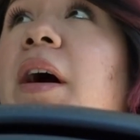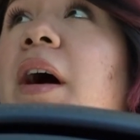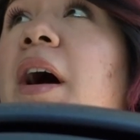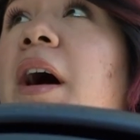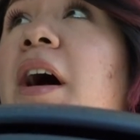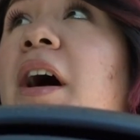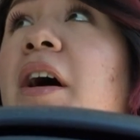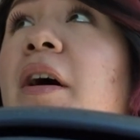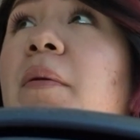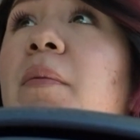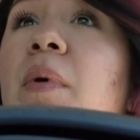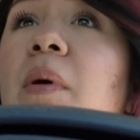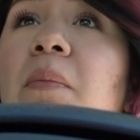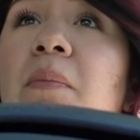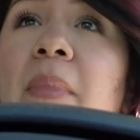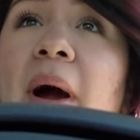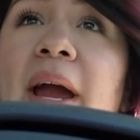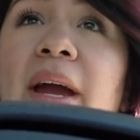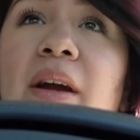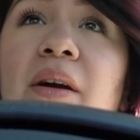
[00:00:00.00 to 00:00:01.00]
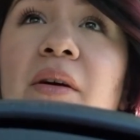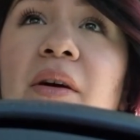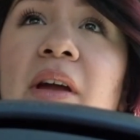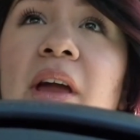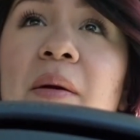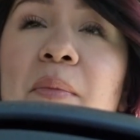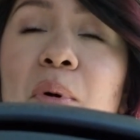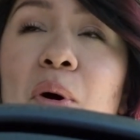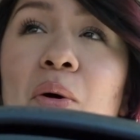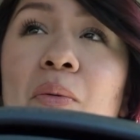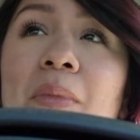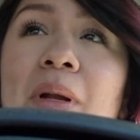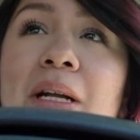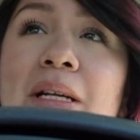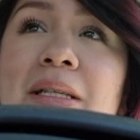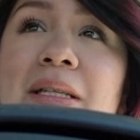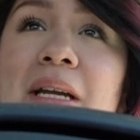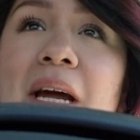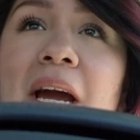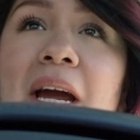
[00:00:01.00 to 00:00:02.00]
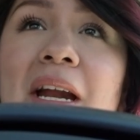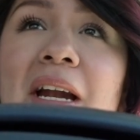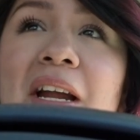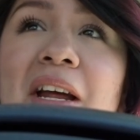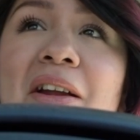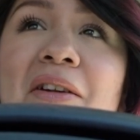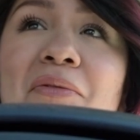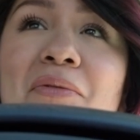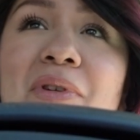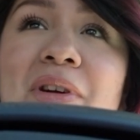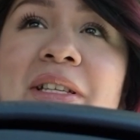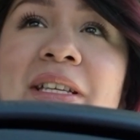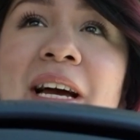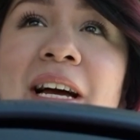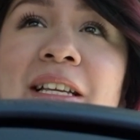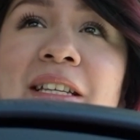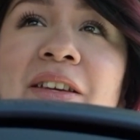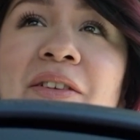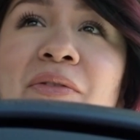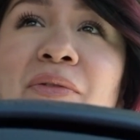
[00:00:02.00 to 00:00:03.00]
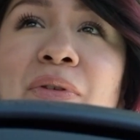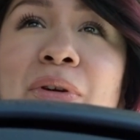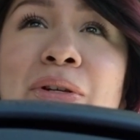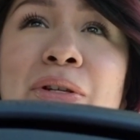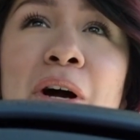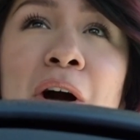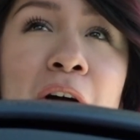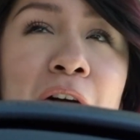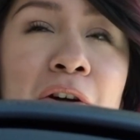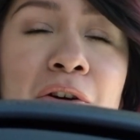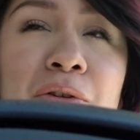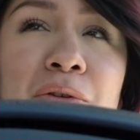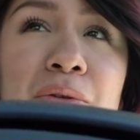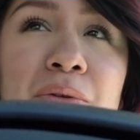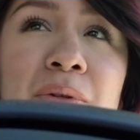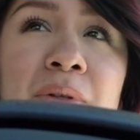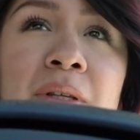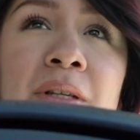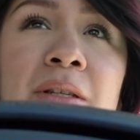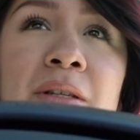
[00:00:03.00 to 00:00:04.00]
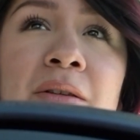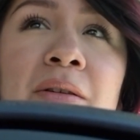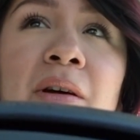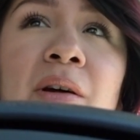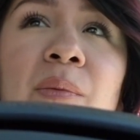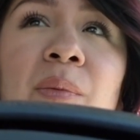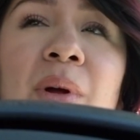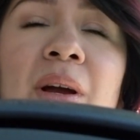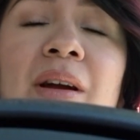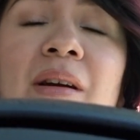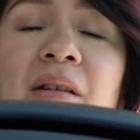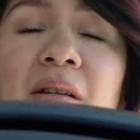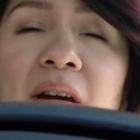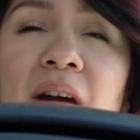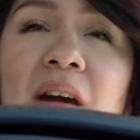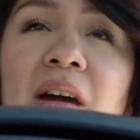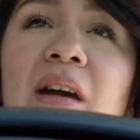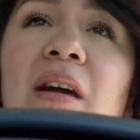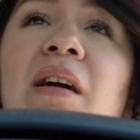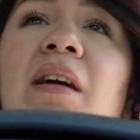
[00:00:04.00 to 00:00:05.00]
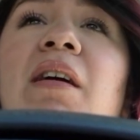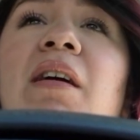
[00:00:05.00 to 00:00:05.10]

Um, Mike came home last night and was asking for tacos, and so I'm like, okay.